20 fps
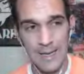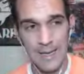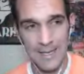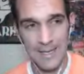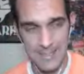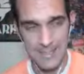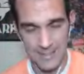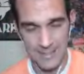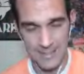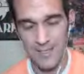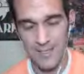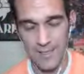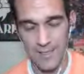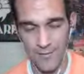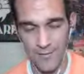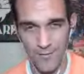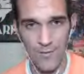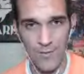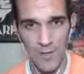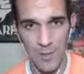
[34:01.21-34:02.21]
it's less
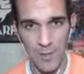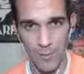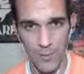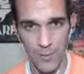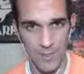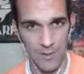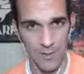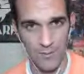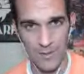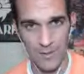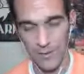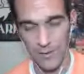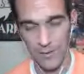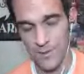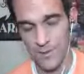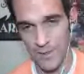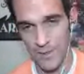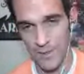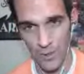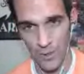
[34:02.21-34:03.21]
than 50% of
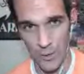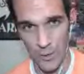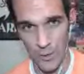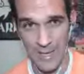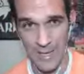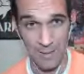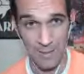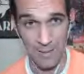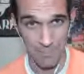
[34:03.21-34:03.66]
deals that close at